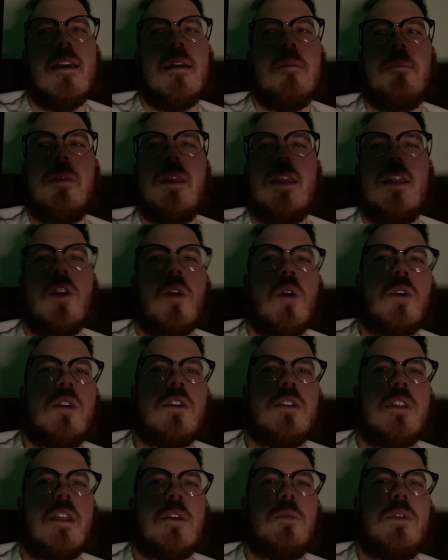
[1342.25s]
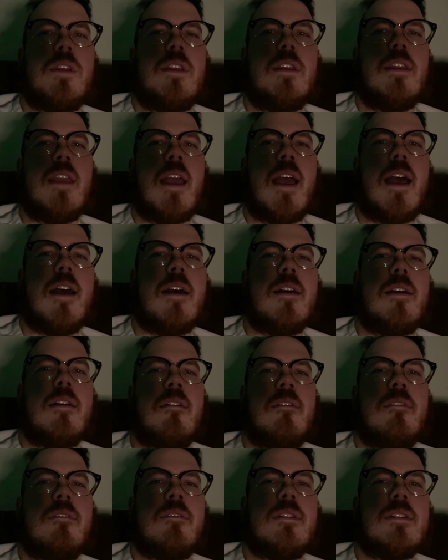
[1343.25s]
mediocre, like we
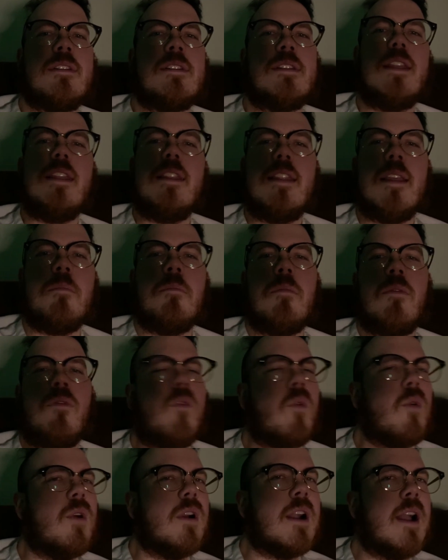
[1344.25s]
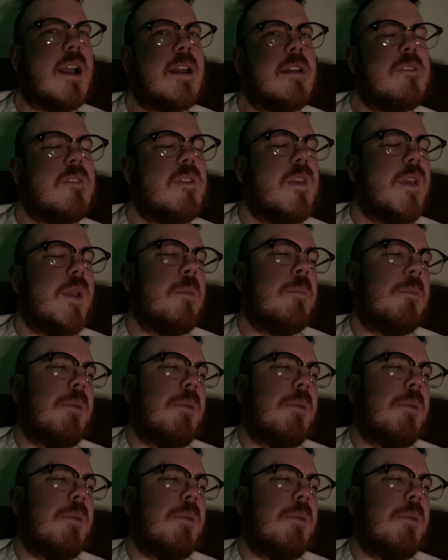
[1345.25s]
have seen them before kind of thing.